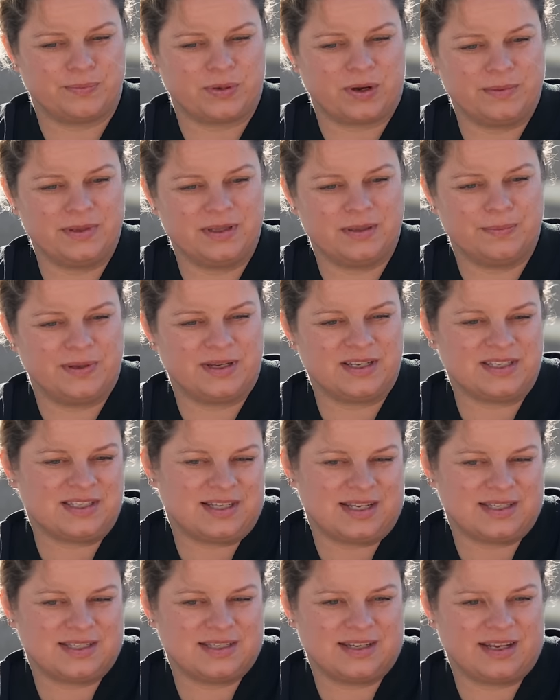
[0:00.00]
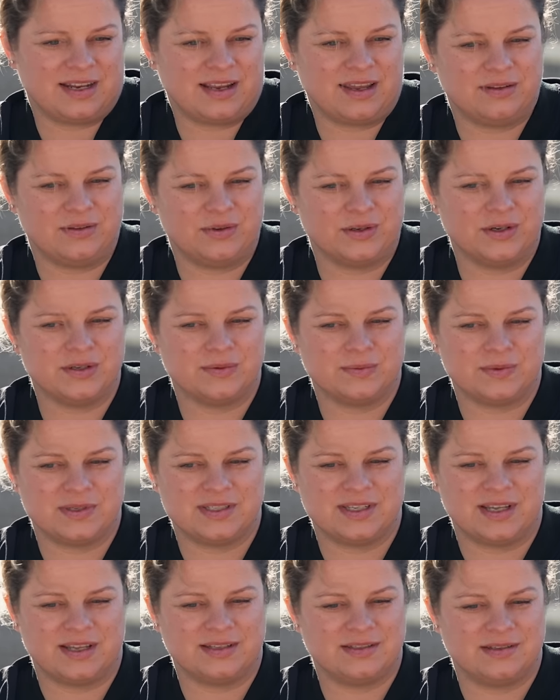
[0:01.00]
probably the biggest lesson that I learned,
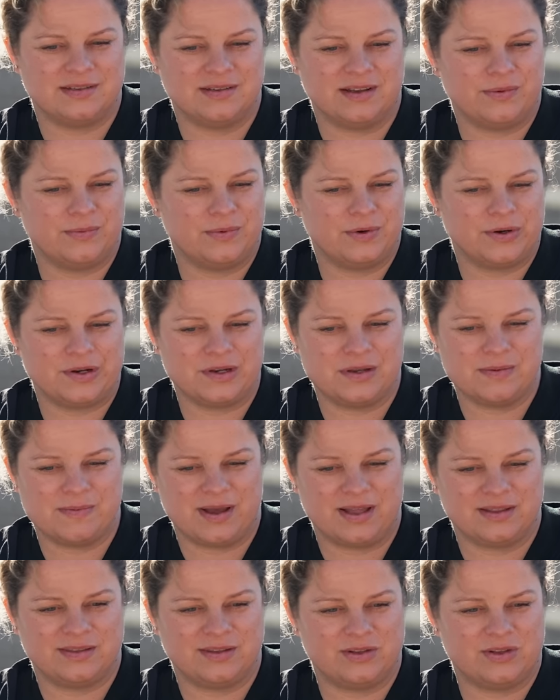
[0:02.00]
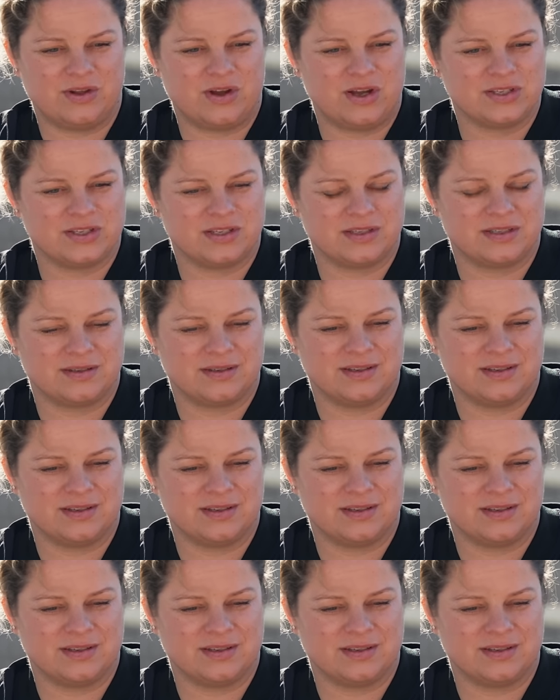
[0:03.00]
was that to not worry about the losses,